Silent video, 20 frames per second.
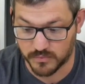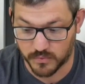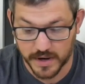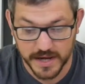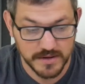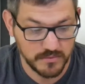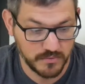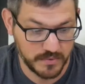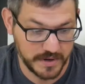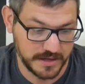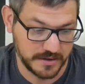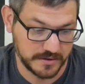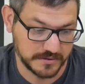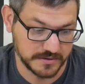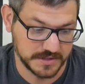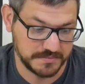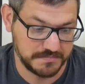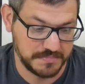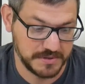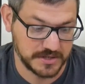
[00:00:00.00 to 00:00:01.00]
white
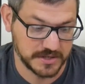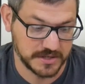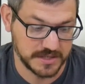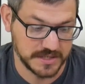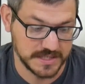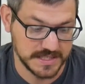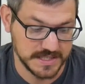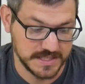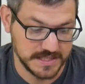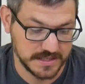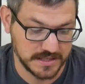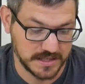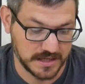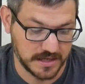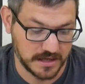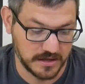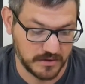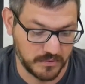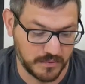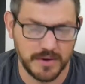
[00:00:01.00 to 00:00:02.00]
whales, because
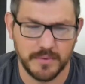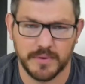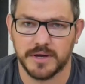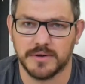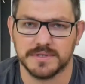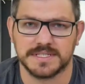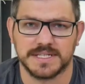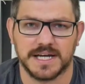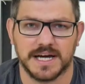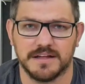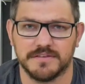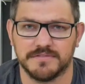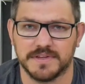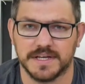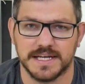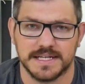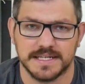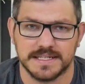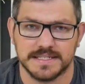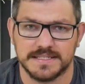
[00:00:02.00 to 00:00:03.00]
the white whale is kind of
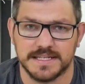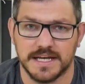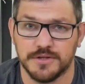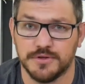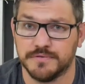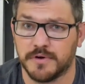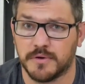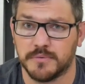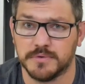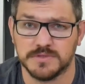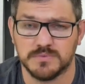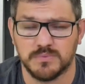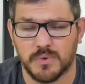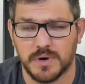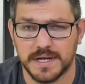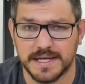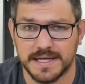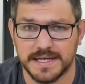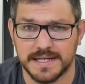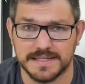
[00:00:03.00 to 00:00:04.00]
like a set you've always
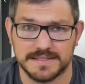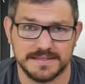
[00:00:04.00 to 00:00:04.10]
wanted.